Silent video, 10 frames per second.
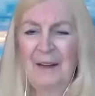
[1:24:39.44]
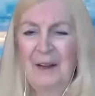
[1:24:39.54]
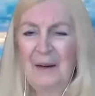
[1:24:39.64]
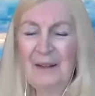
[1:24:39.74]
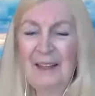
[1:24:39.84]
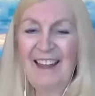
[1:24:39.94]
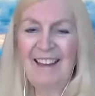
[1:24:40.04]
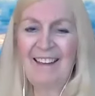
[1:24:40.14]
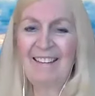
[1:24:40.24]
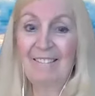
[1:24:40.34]

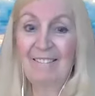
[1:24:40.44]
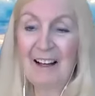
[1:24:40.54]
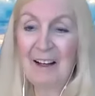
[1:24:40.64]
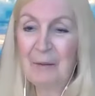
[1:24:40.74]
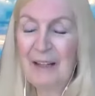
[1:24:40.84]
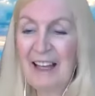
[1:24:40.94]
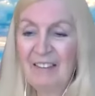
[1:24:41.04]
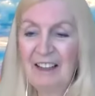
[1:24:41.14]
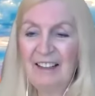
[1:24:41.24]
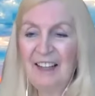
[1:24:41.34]
Okay, wow, we have
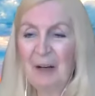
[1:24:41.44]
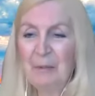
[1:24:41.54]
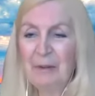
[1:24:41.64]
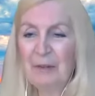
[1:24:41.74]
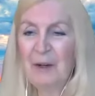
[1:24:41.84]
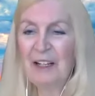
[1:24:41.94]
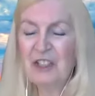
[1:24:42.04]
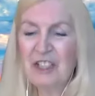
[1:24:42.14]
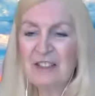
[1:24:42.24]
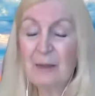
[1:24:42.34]
a number of
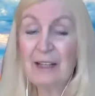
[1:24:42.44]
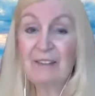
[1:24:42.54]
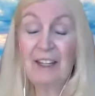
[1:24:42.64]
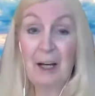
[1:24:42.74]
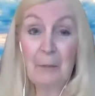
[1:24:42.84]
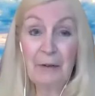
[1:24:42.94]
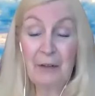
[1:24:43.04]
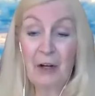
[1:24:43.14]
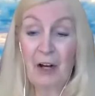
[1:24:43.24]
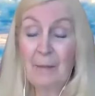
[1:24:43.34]
questions. We have a number of
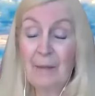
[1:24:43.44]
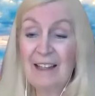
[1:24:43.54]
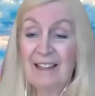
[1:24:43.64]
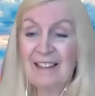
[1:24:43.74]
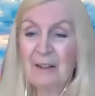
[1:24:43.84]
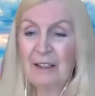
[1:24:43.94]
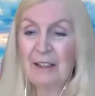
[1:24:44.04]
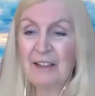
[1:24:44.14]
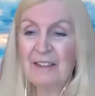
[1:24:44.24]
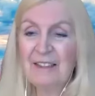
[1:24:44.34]
comments. So I'm
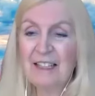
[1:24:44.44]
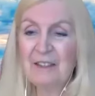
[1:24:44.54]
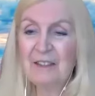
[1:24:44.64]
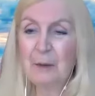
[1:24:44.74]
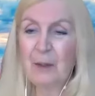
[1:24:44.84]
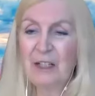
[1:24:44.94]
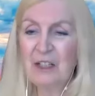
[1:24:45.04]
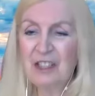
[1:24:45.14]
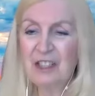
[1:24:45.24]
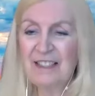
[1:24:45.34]
gonna stick to the
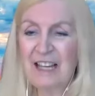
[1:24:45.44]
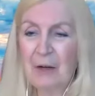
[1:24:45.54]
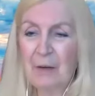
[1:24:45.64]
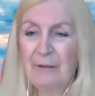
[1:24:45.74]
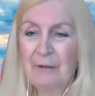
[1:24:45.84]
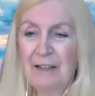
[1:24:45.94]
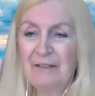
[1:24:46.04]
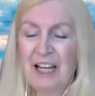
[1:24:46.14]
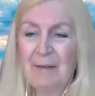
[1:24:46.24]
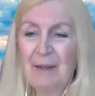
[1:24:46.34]
questions now. And if we have
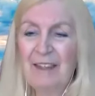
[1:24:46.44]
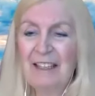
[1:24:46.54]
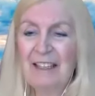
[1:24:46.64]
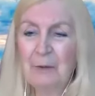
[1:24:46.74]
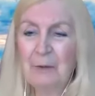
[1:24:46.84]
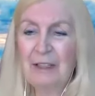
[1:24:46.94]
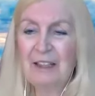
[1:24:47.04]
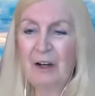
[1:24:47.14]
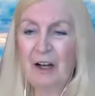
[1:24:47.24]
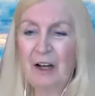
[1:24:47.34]
time at the end, I'll read the
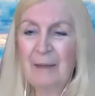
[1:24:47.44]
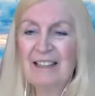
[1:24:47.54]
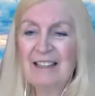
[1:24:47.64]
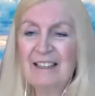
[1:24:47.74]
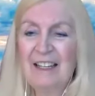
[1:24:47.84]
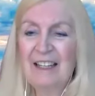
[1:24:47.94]
comments.